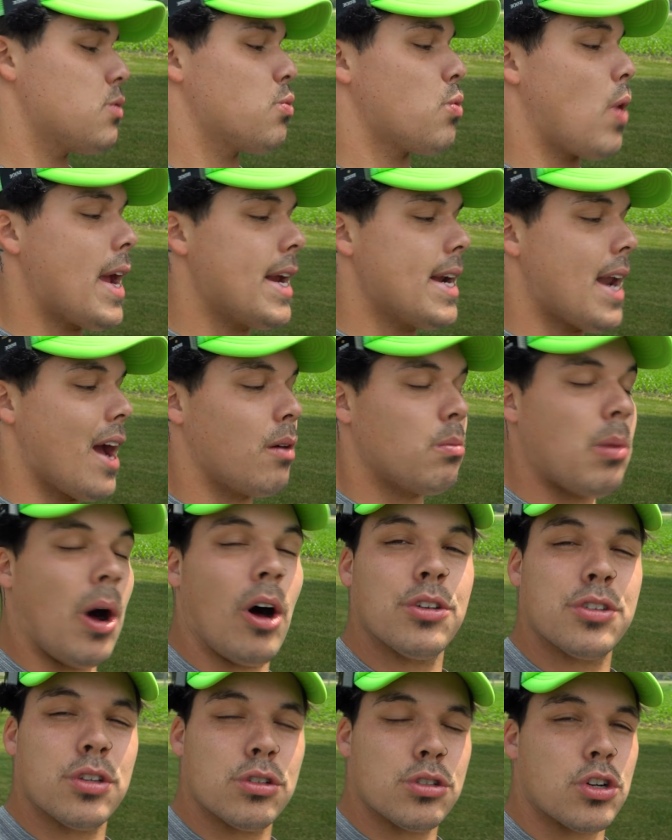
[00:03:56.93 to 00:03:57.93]
Right now I'm
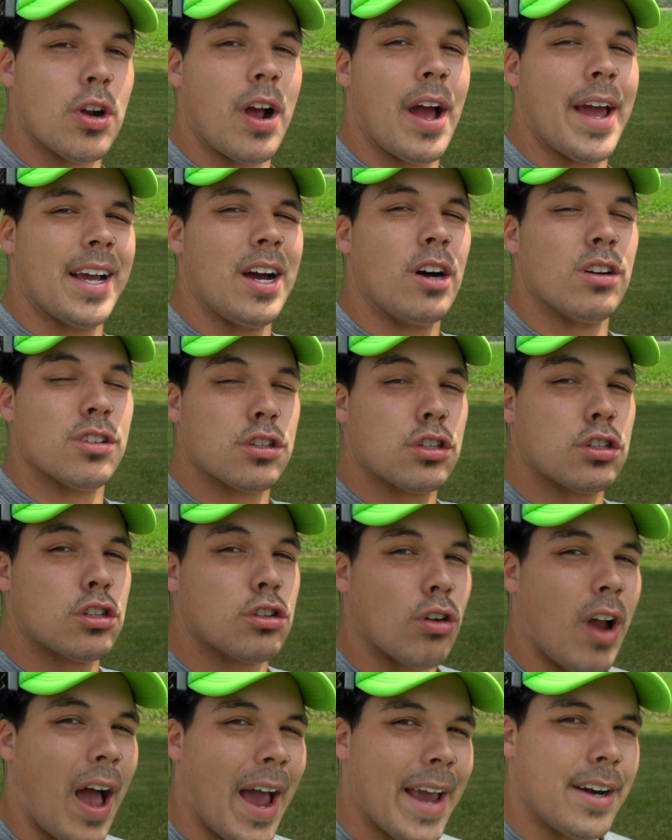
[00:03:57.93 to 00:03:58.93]
also trying out
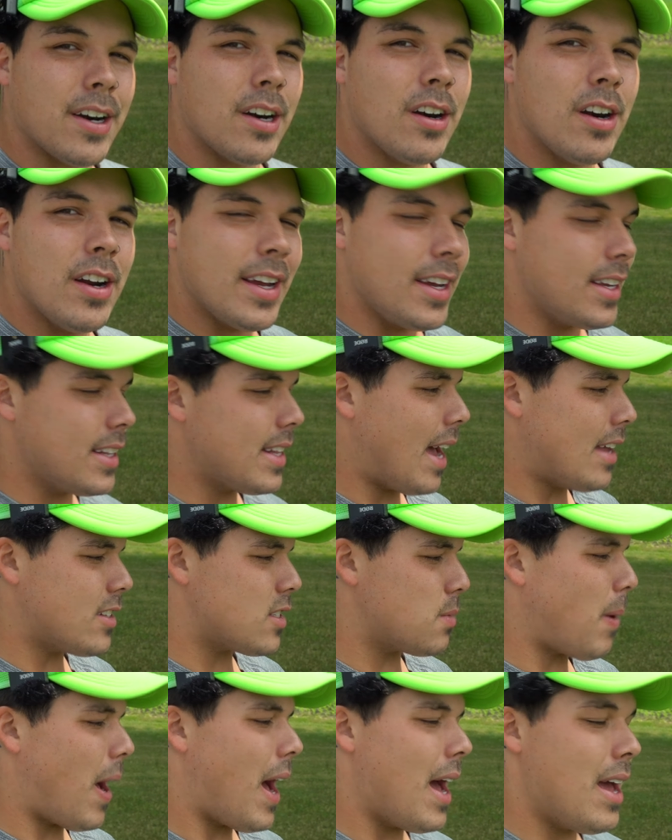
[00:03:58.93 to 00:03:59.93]
Strider in that
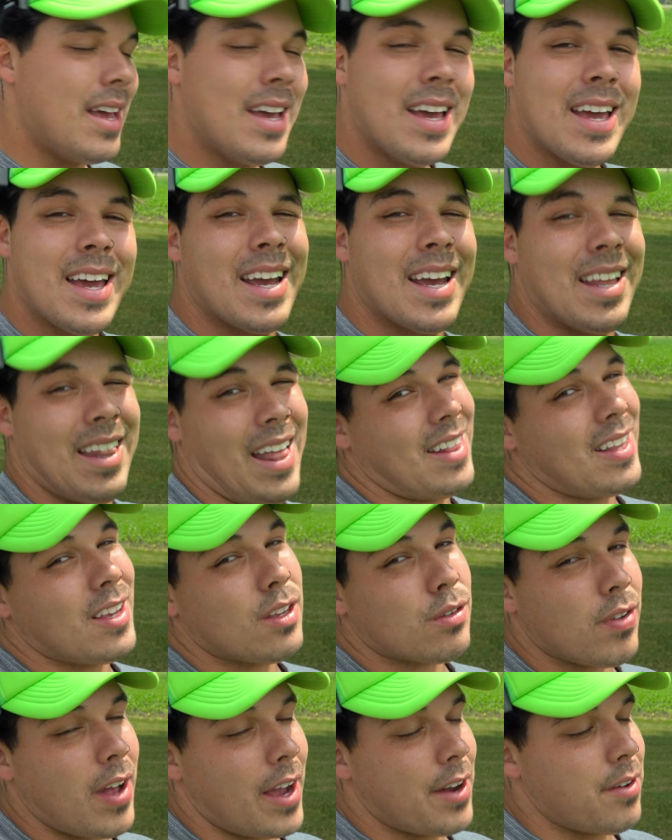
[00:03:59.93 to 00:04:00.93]
spot, and that
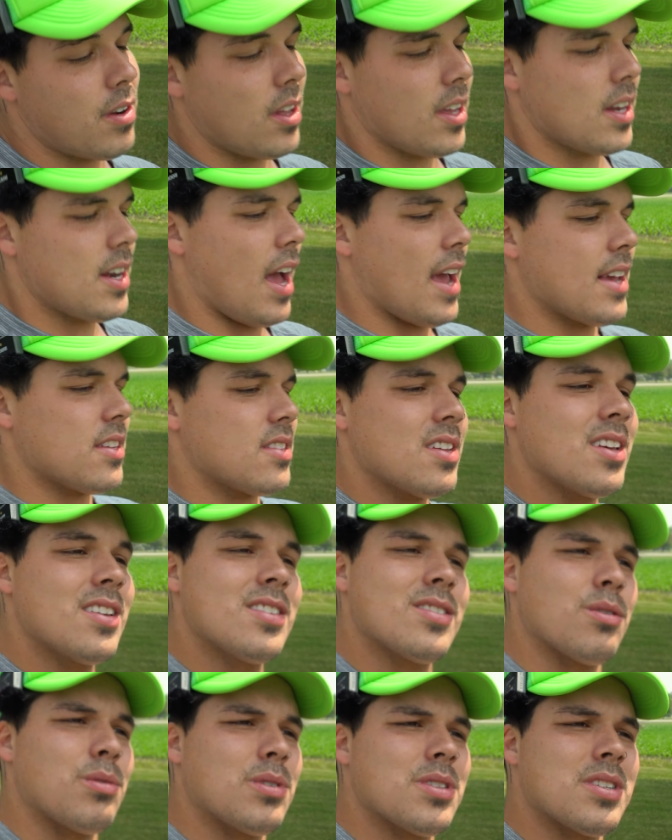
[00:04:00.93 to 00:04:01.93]
thing's flying really nice,
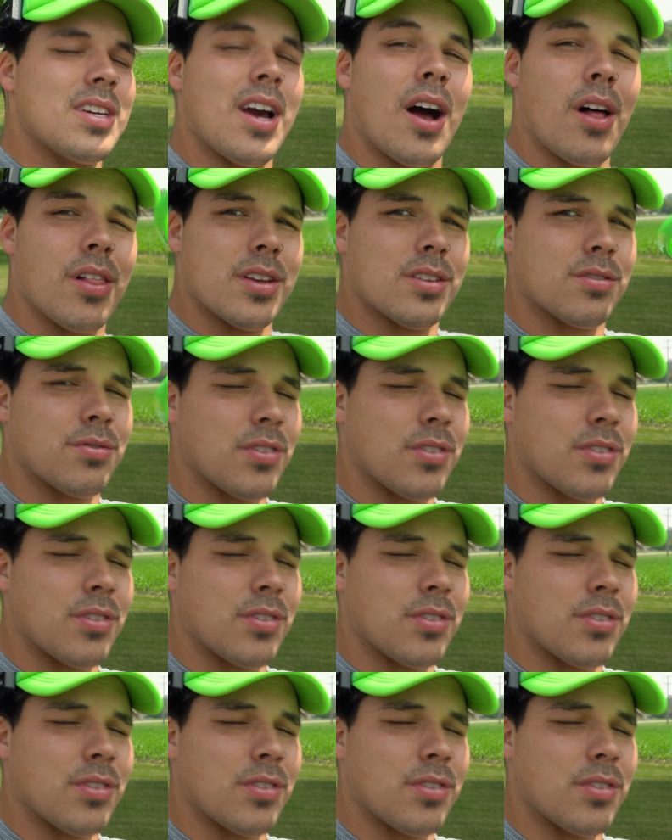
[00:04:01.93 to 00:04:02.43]
so we'll see how this